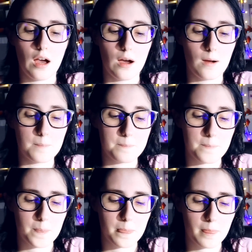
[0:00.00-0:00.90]
um,
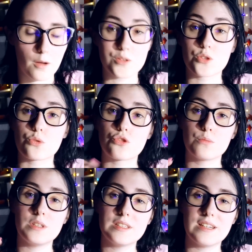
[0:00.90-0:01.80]
on social
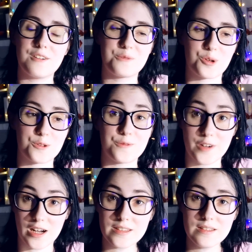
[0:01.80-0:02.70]
media for
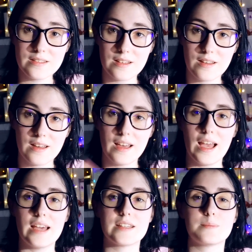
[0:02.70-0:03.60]
fun,
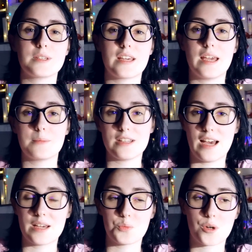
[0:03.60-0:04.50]
and it became a
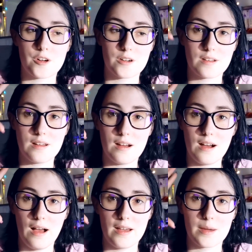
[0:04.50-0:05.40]
line where
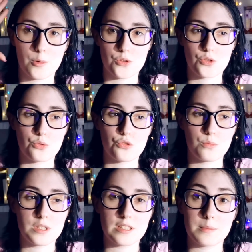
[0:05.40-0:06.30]
I am on
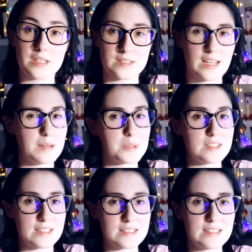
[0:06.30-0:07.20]
social media because I am
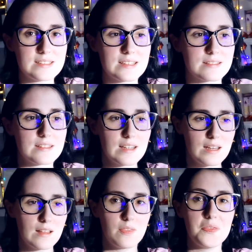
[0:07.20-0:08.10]
addicted and
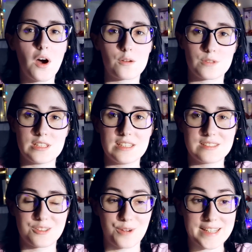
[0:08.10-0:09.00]
not really
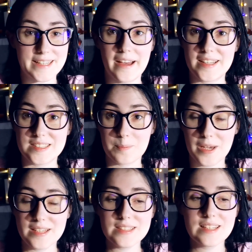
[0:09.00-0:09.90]
in the right
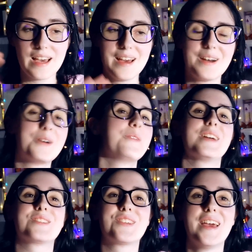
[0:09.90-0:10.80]
headspace,
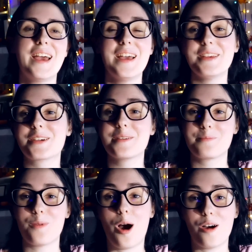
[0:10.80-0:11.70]
which you
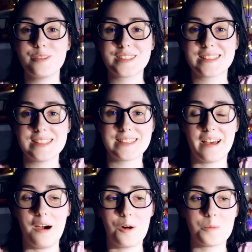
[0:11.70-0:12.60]
can obviously
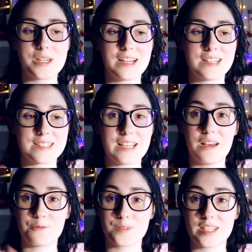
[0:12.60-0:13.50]
tell because
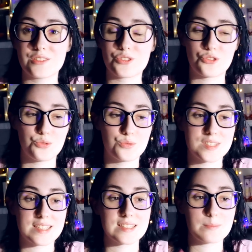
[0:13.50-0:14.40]
since June,
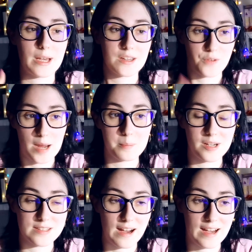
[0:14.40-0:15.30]
since my
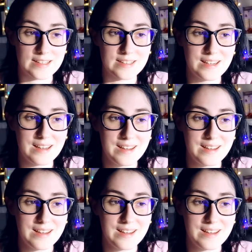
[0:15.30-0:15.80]
grandpa died,